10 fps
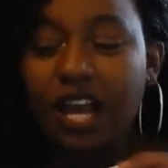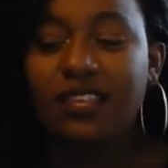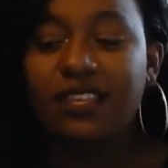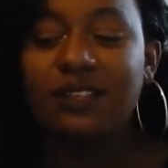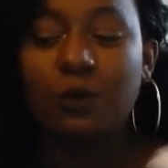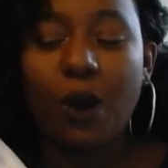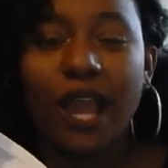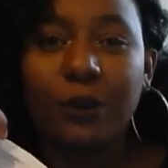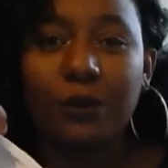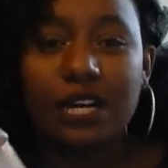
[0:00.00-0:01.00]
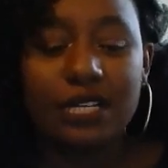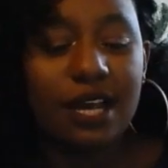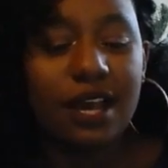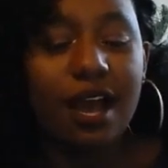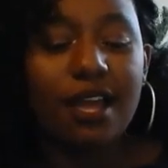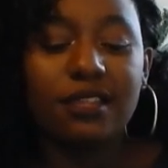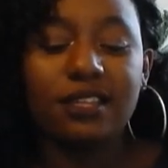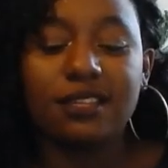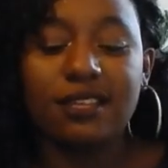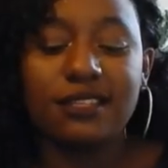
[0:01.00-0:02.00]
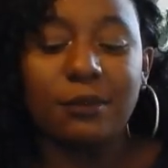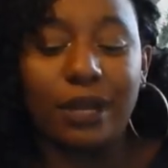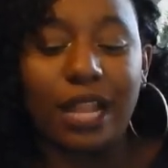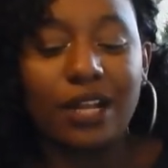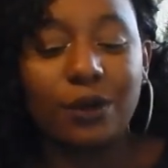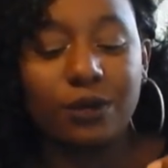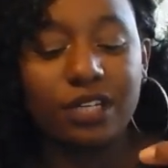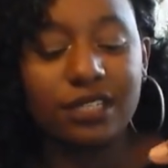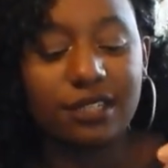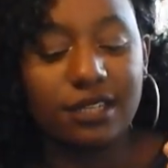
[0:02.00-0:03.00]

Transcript: There's a white one and then there's a black one,